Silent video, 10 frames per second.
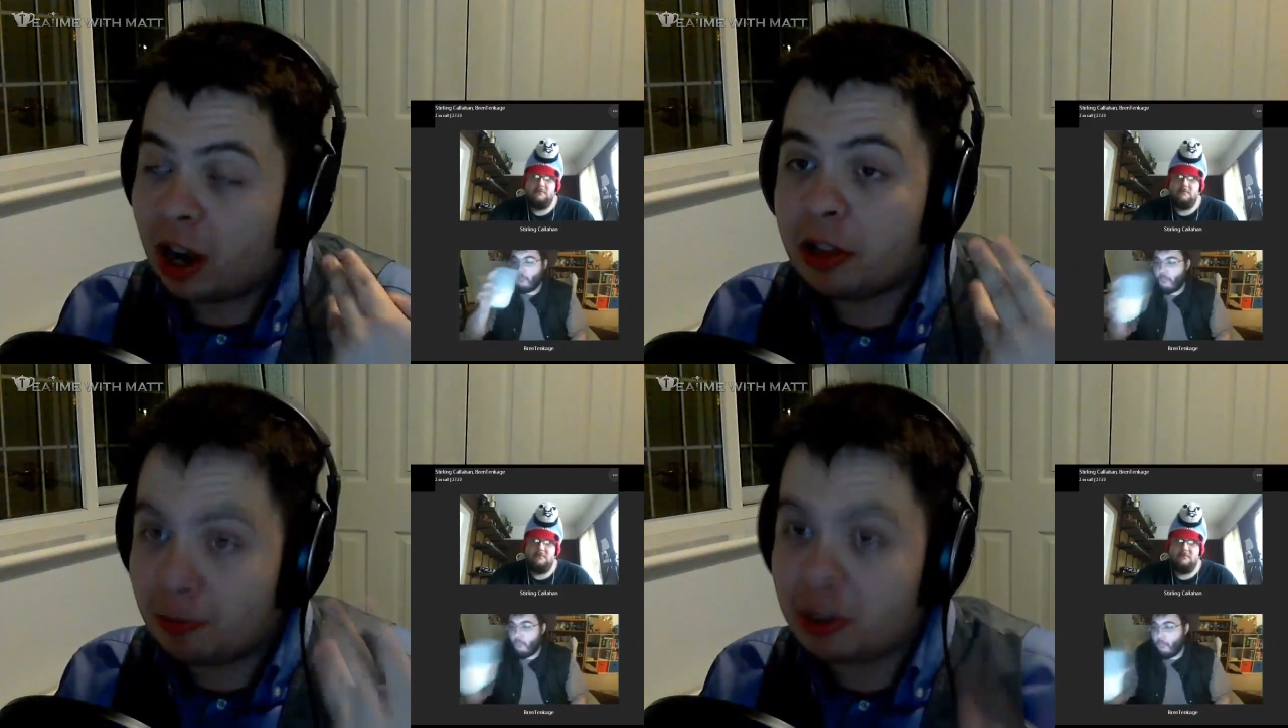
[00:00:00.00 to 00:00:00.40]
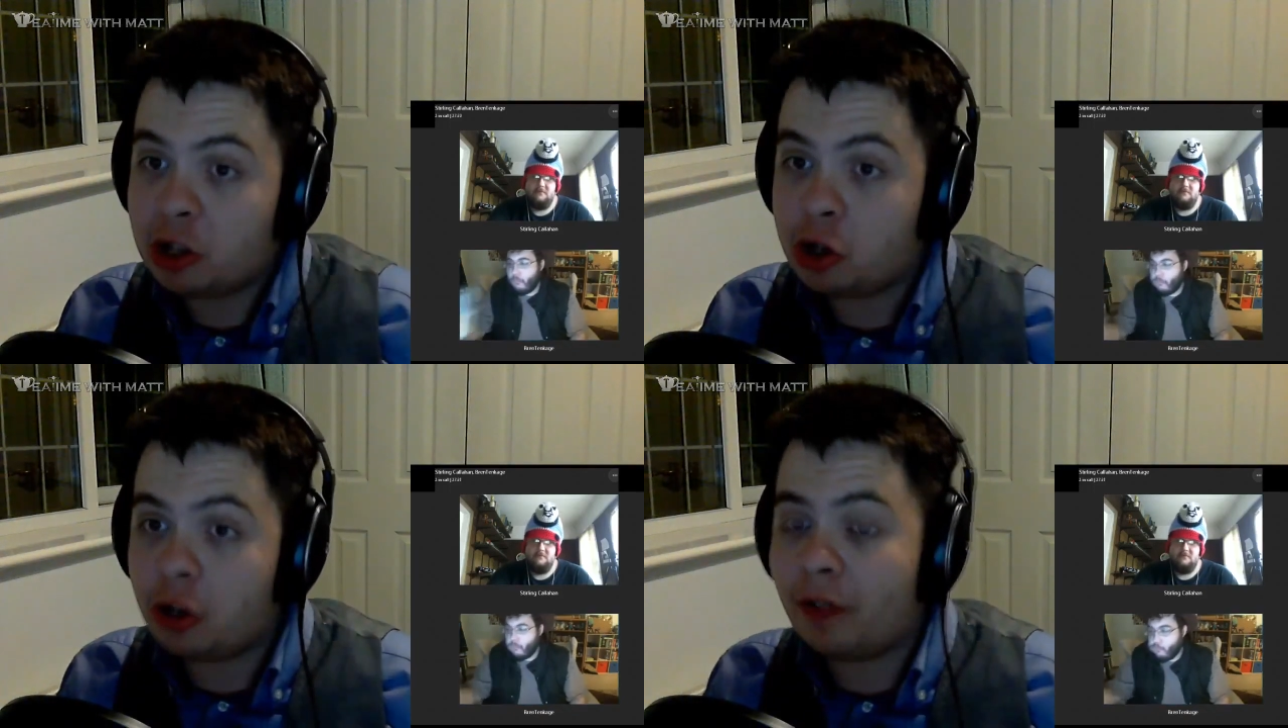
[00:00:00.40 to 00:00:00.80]
at the
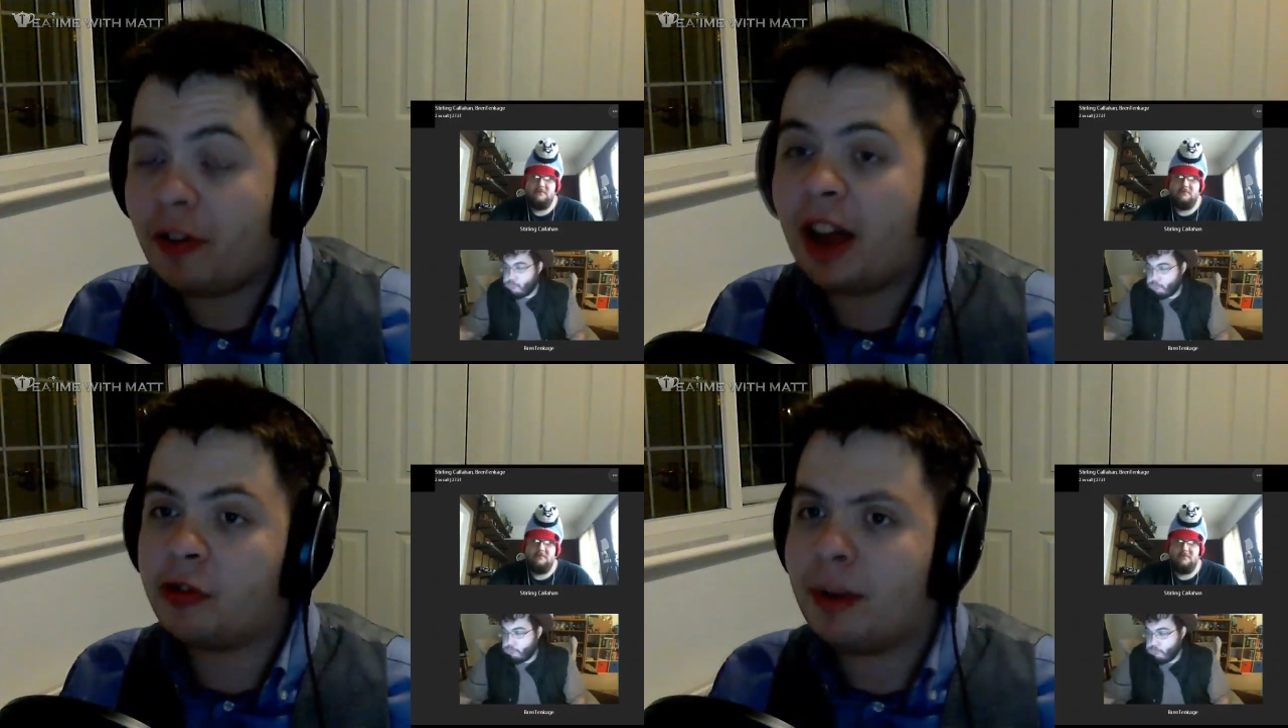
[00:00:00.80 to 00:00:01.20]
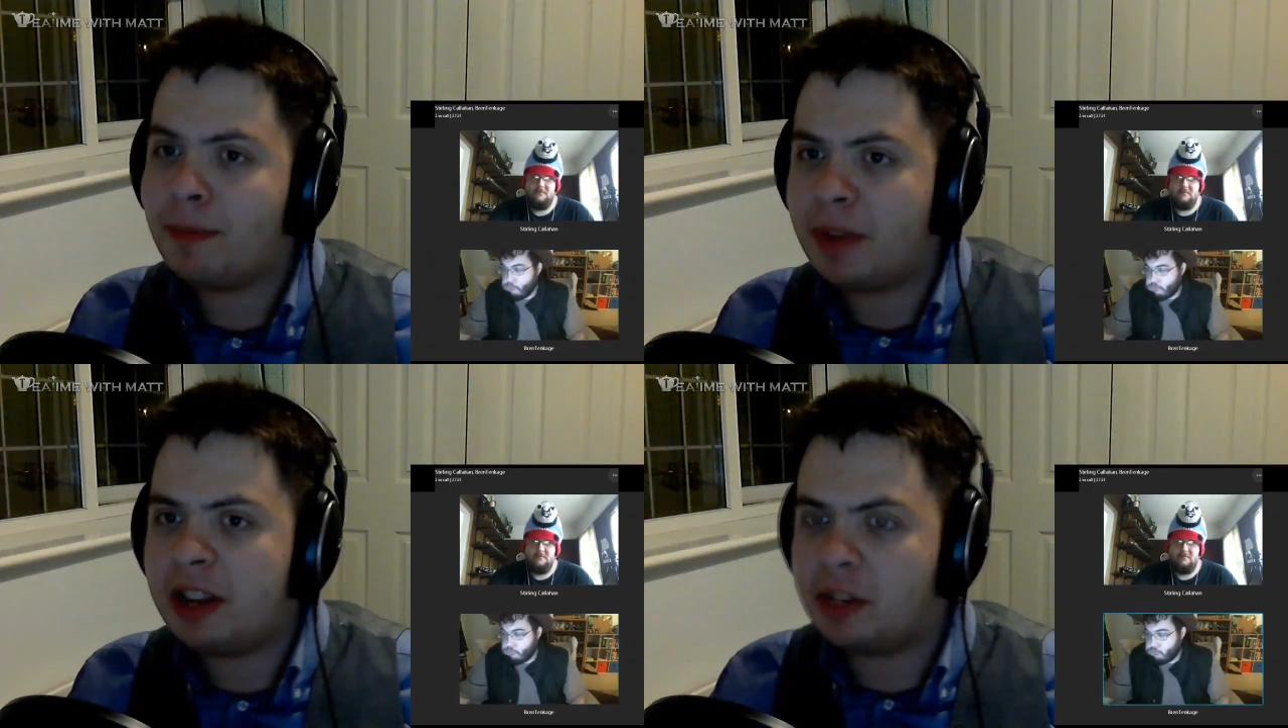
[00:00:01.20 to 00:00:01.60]
British Sugar Factory
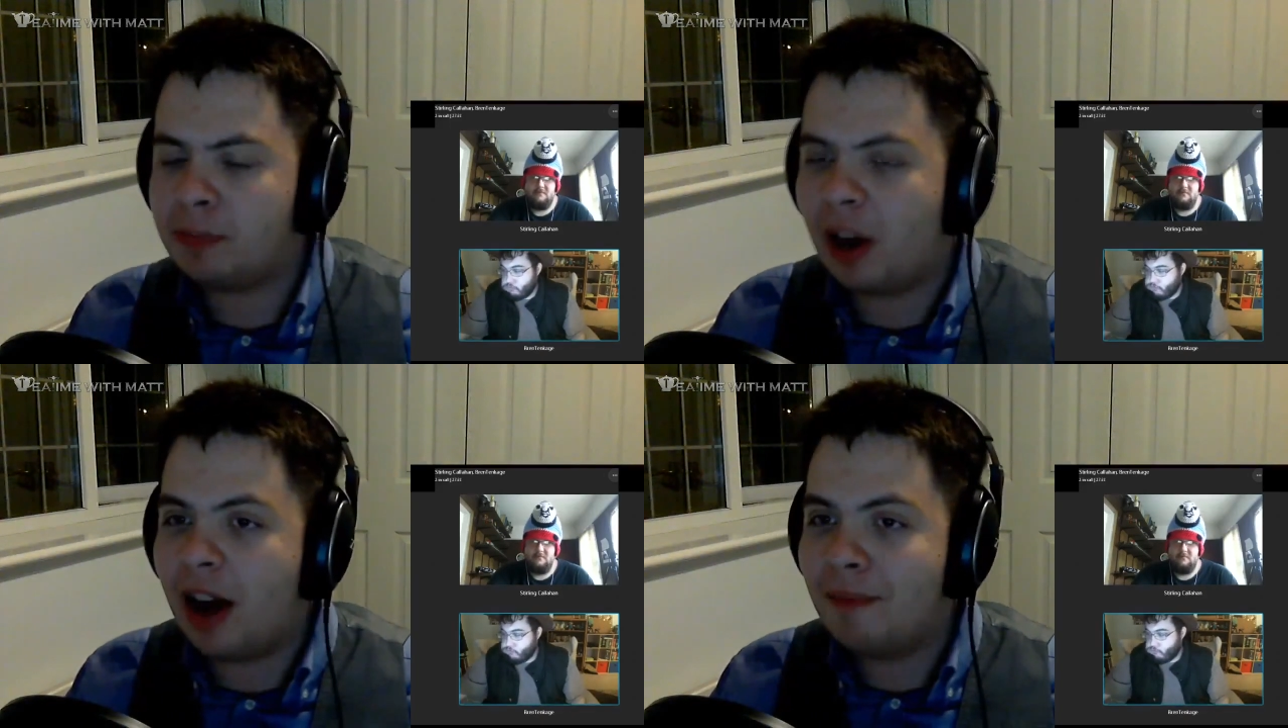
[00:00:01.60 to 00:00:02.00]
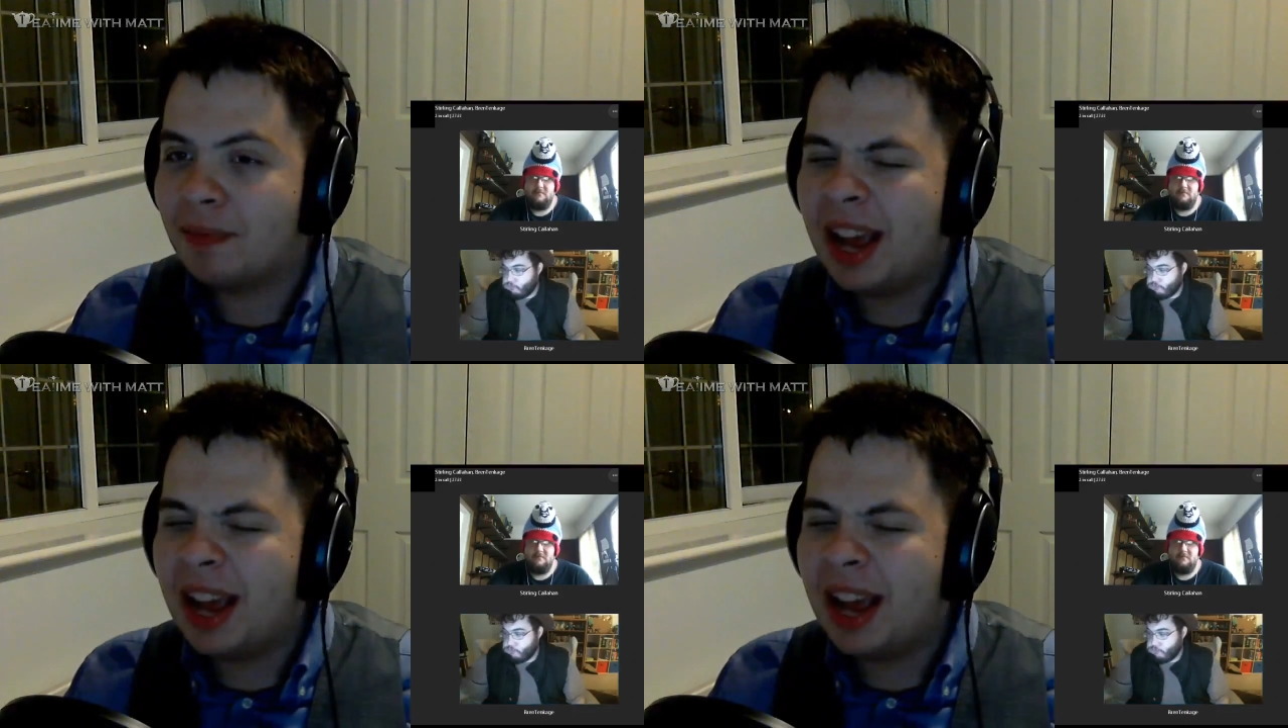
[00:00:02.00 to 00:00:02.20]
in Peterborough,